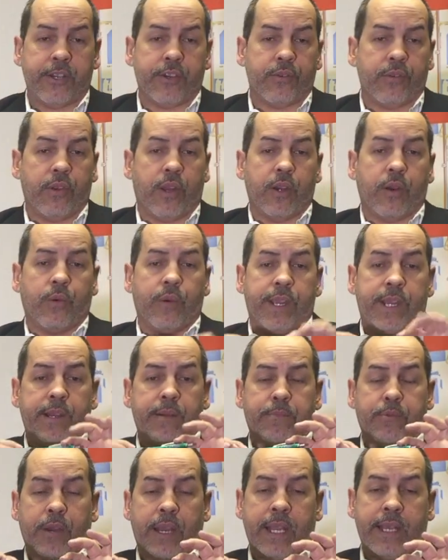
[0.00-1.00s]
your logo, and your
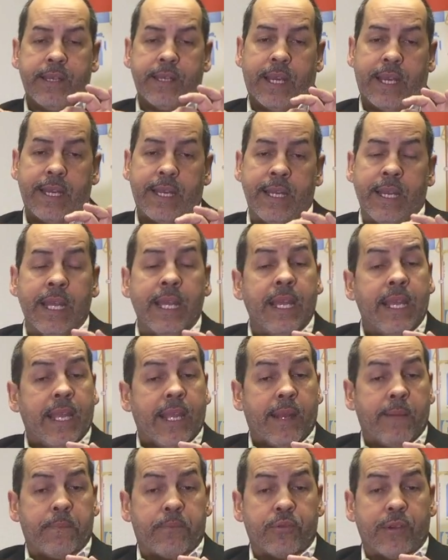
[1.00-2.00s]
brand on it,
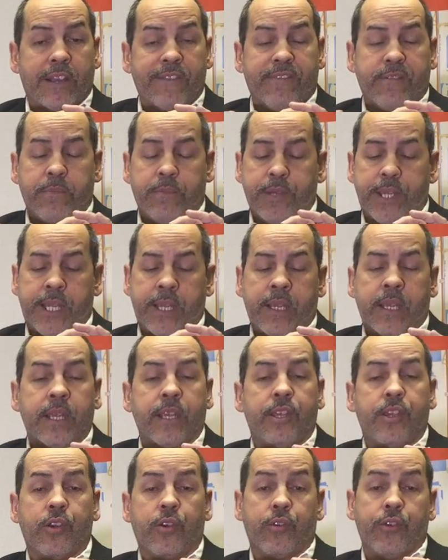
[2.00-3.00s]
and preferably
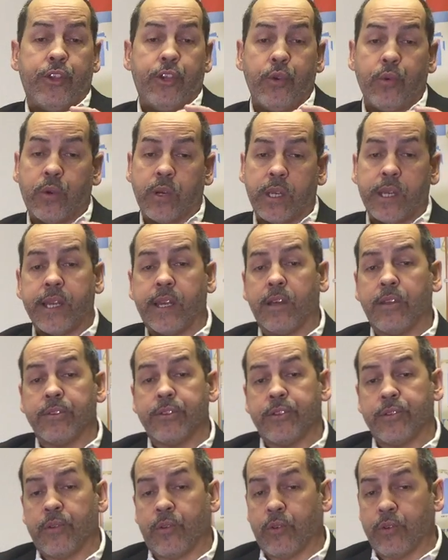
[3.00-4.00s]
your
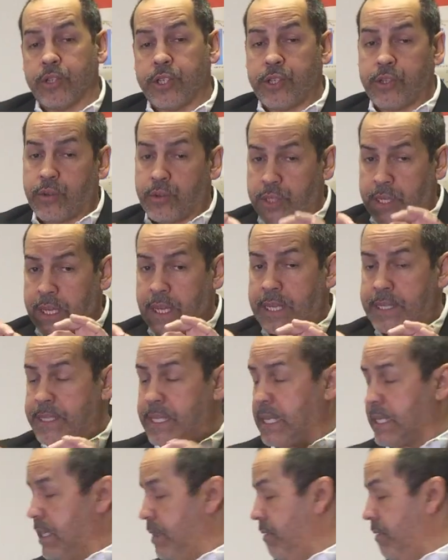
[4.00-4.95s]
URL or your contact